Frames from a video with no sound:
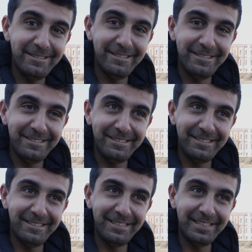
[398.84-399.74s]

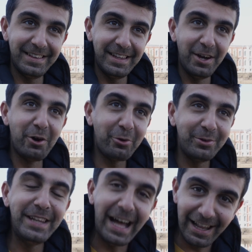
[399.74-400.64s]

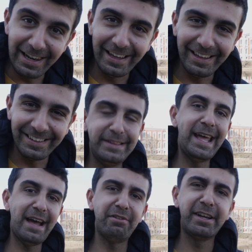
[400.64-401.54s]
Rundale. They
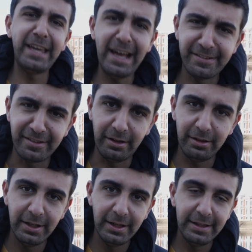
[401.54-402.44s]
have a castle
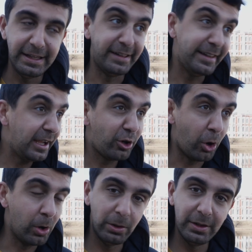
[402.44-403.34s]
that they
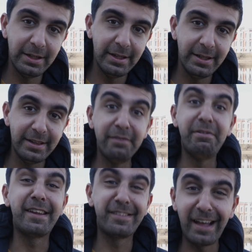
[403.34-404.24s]
call the
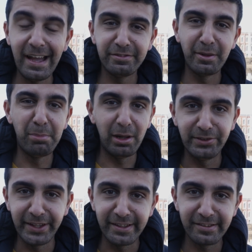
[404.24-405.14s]
Versailles of the
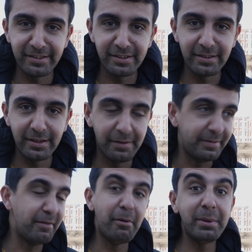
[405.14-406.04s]
Baltics.
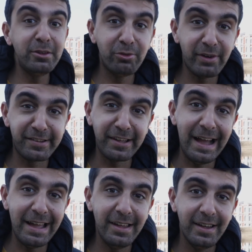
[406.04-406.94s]
Never been to
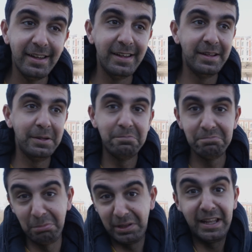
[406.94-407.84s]
Versailles,
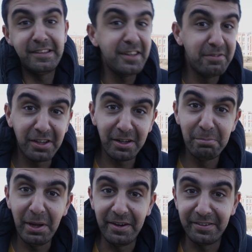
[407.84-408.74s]
but let's see if it
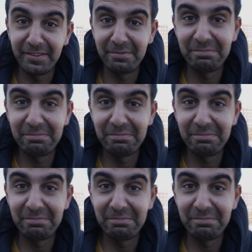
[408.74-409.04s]
compares.